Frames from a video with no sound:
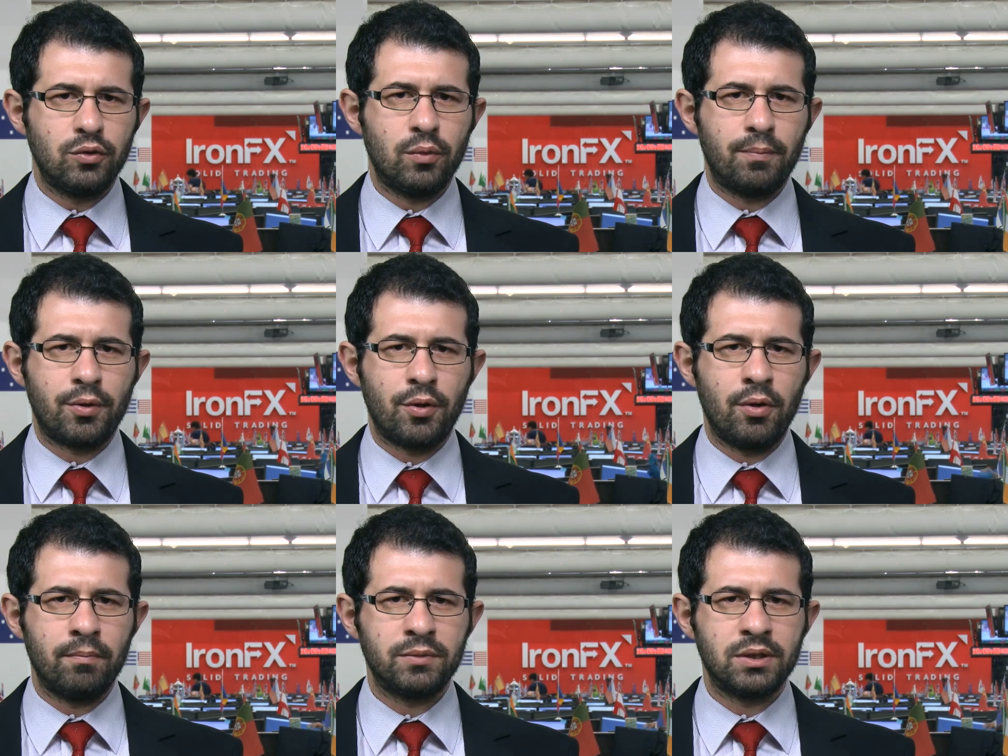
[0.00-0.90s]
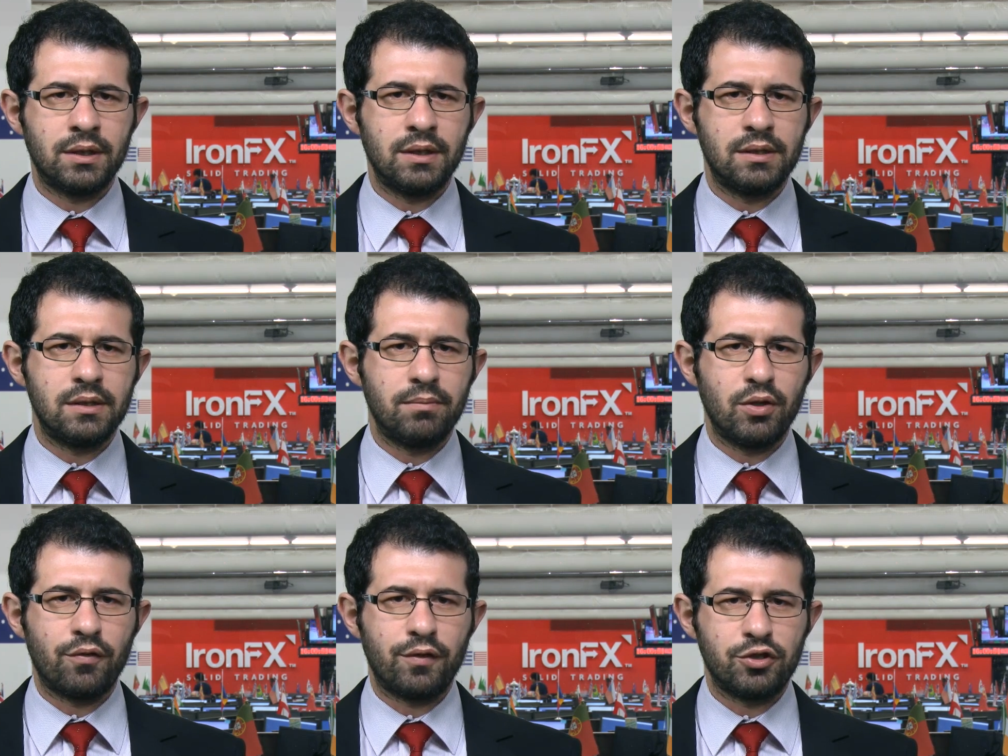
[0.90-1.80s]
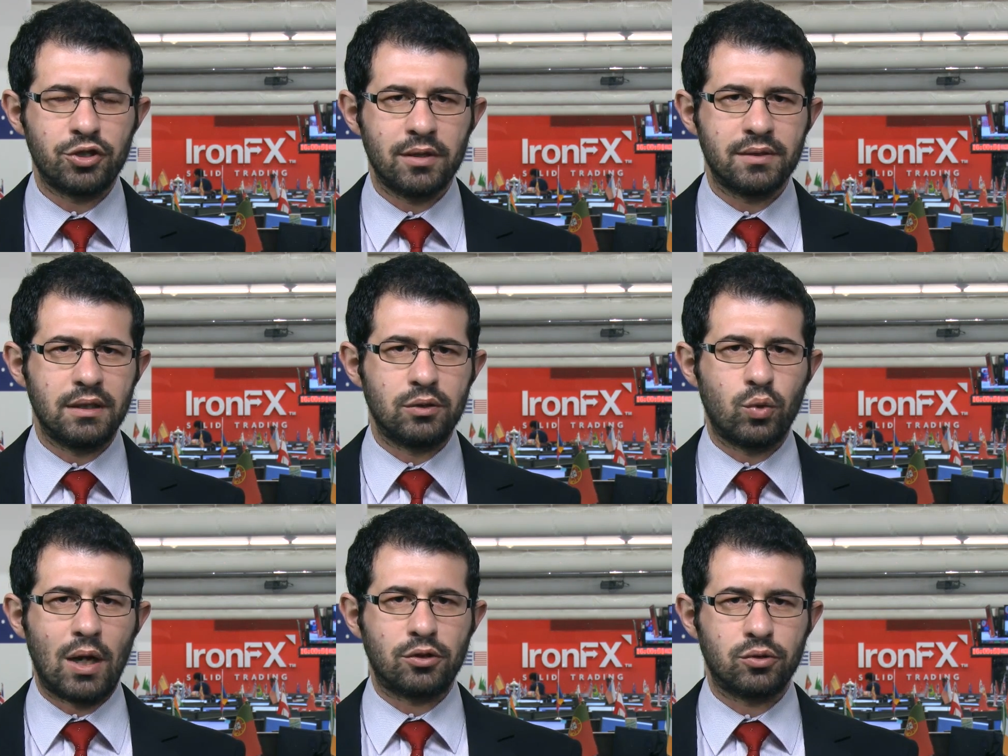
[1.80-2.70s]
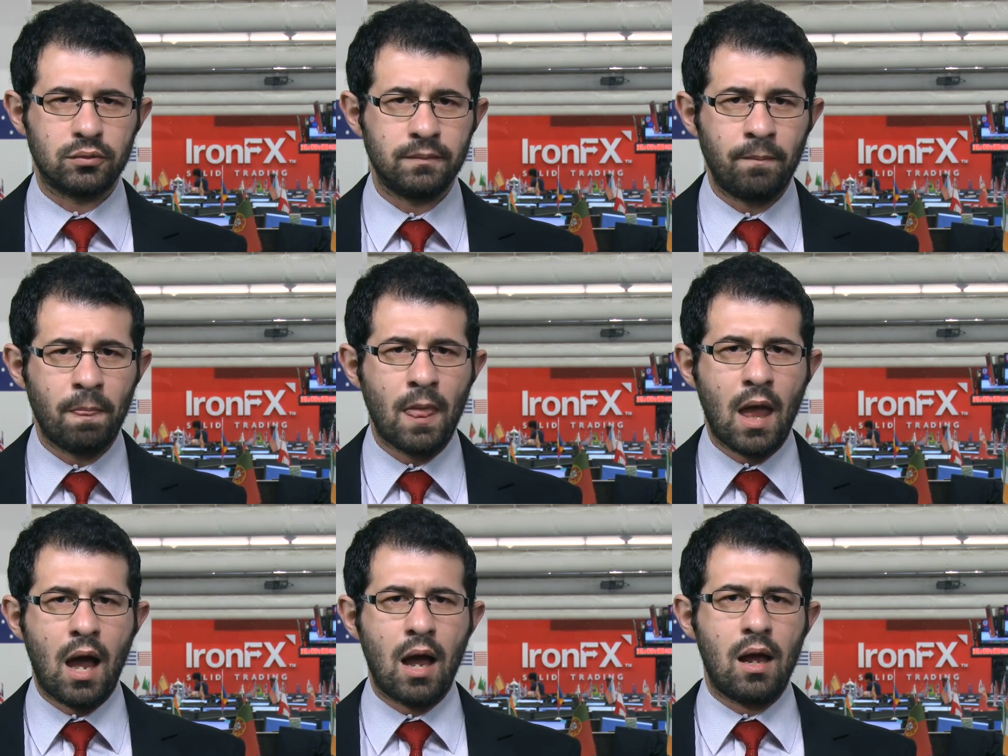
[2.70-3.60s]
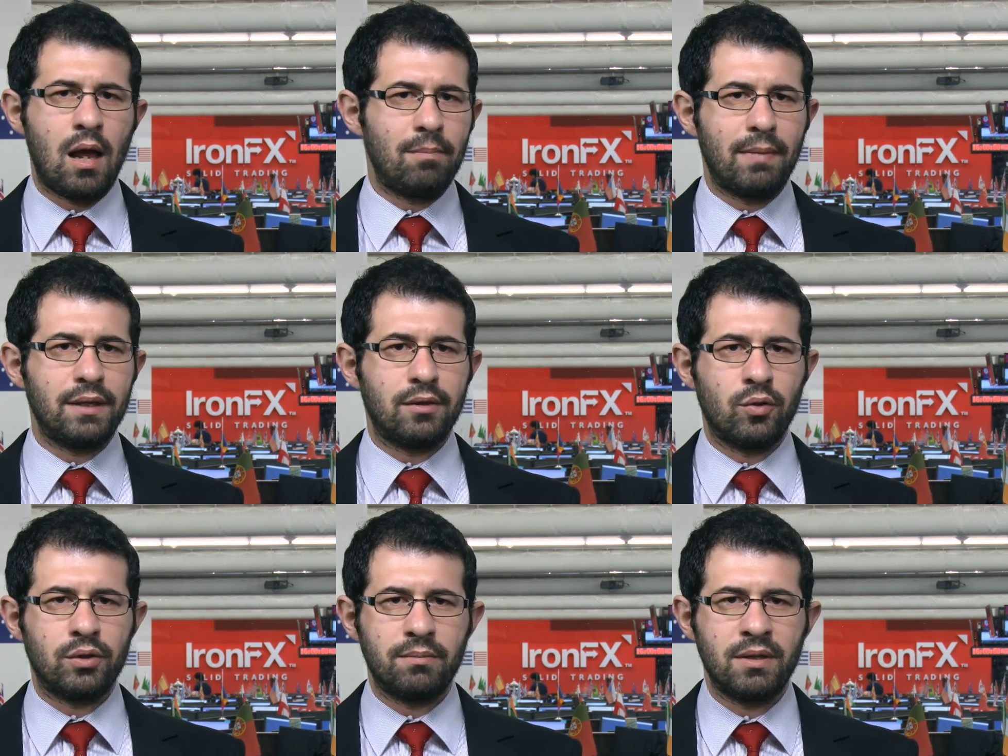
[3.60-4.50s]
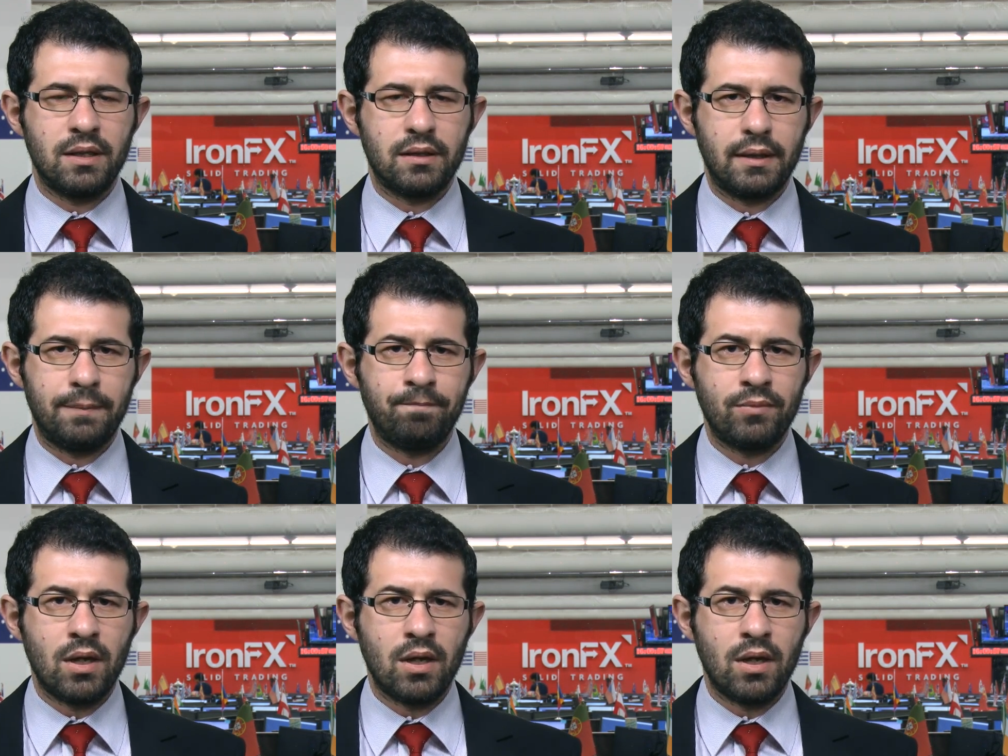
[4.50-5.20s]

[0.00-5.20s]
to prompt ECB officials into action, albeit not immediately.